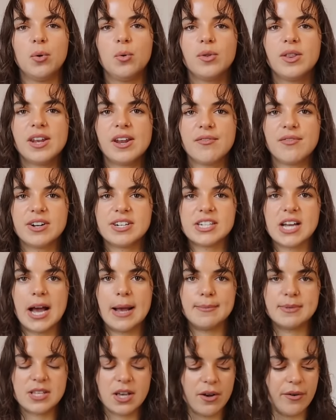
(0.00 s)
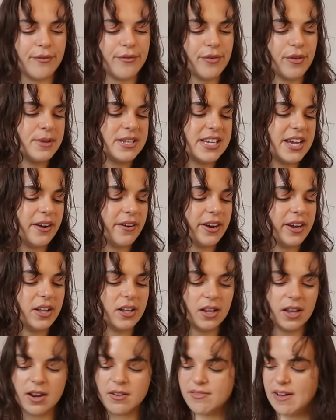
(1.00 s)
all the different types of
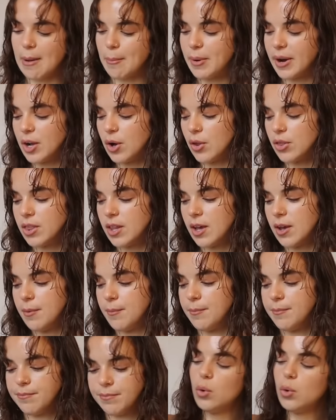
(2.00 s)
material and fabric on them.